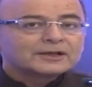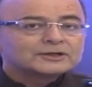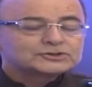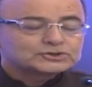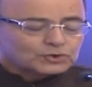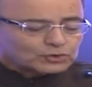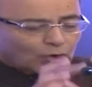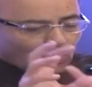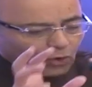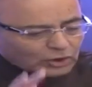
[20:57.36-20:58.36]
Should
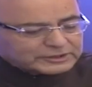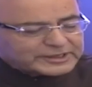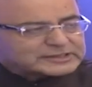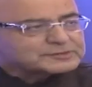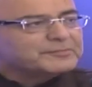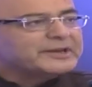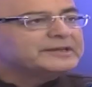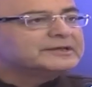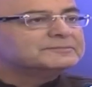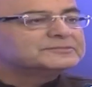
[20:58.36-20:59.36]
all these
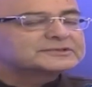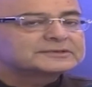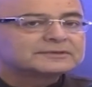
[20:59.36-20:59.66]
mediums,